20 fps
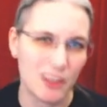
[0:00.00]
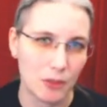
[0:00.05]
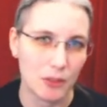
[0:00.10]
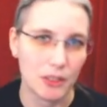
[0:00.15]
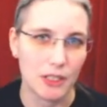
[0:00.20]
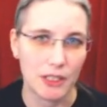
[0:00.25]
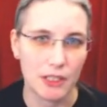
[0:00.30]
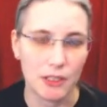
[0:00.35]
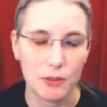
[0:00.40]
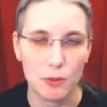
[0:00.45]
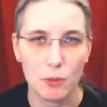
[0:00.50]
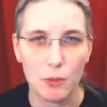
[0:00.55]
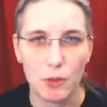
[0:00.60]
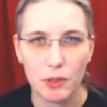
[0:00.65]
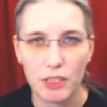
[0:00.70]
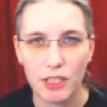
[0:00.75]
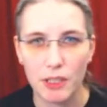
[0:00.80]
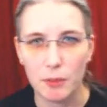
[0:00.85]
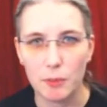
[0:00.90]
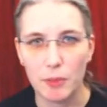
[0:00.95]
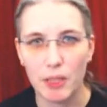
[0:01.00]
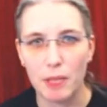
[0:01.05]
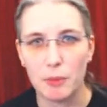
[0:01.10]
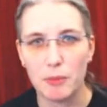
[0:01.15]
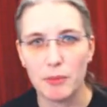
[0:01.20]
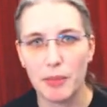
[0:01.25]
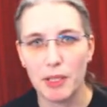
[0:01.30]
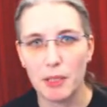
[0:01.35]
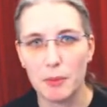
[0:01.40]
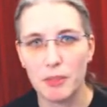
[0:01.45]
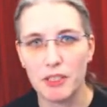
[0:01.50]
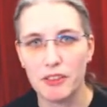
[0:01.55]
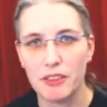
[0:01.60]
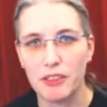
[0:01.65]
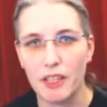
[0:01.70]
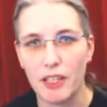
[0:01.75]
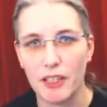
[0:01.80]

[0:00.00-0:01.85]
you only can do one-time payments